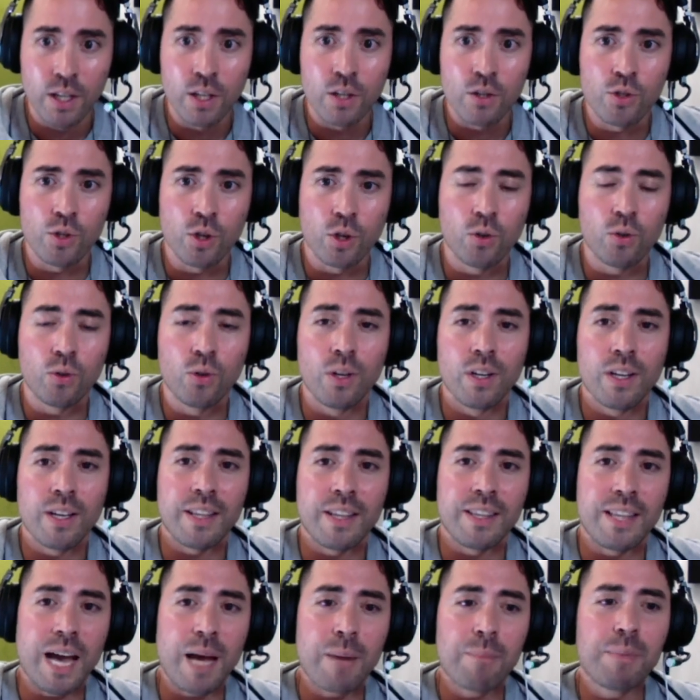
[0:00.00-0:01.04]
So
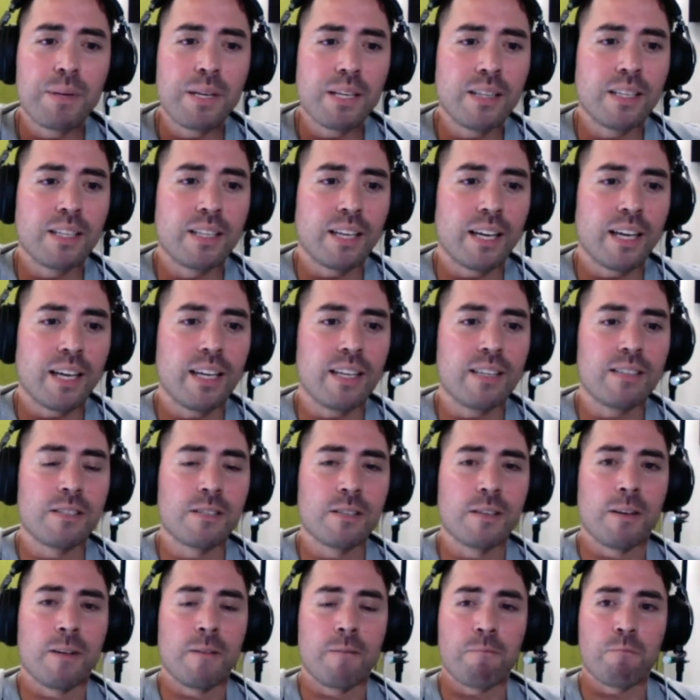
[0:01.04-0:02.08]
that being the case,
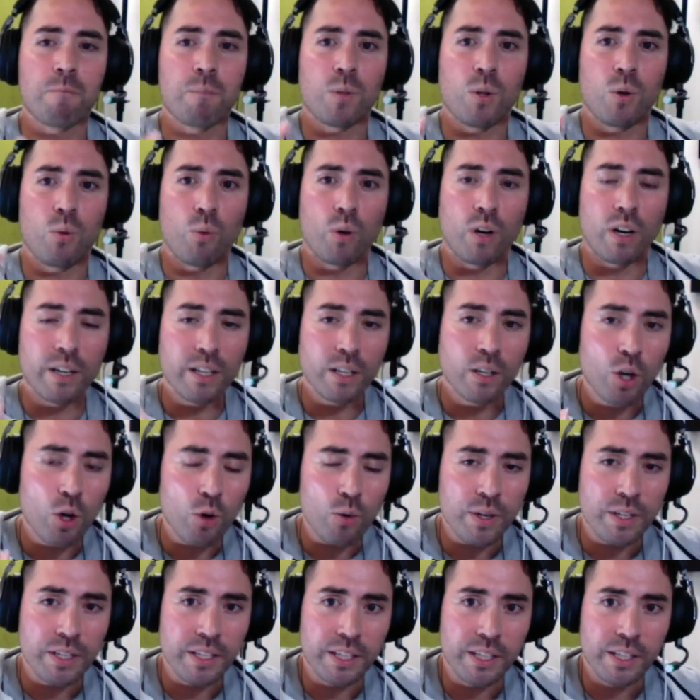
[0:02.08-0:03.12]
we're going to
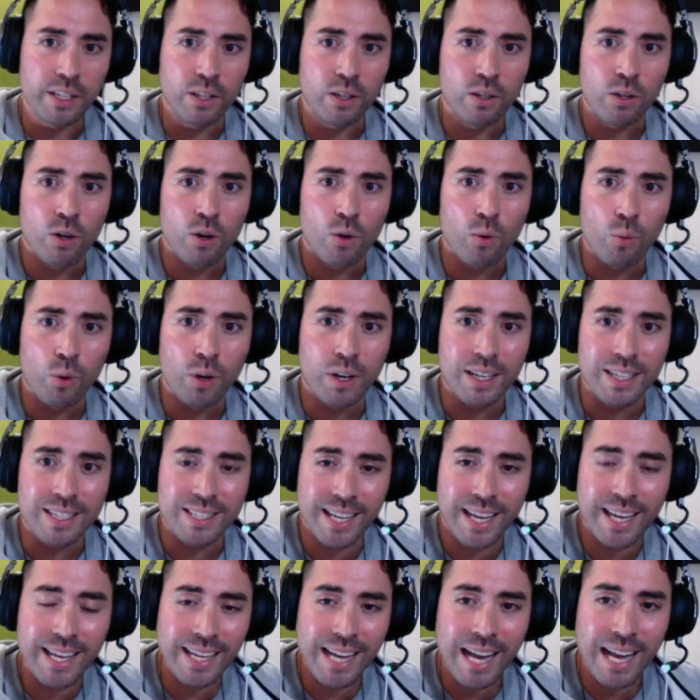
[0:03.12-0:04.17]
go in here, we're going to
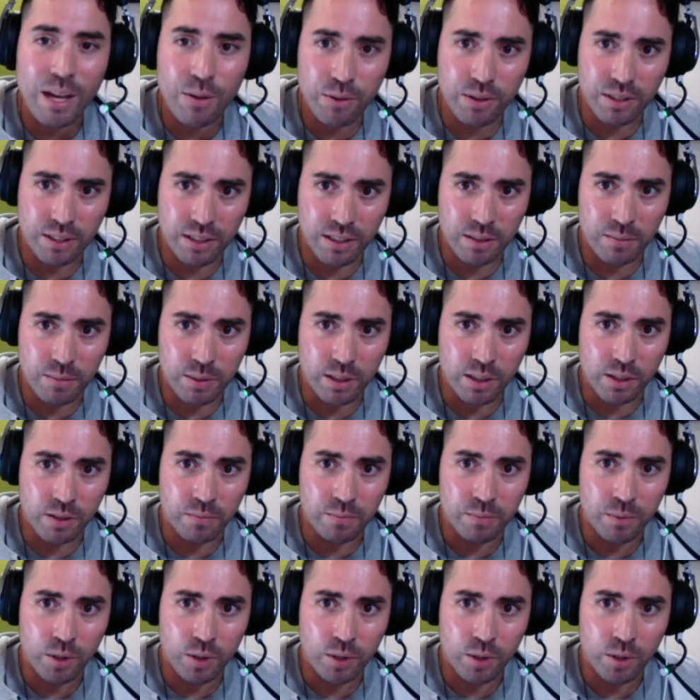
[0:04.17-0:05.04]
take out the limiter,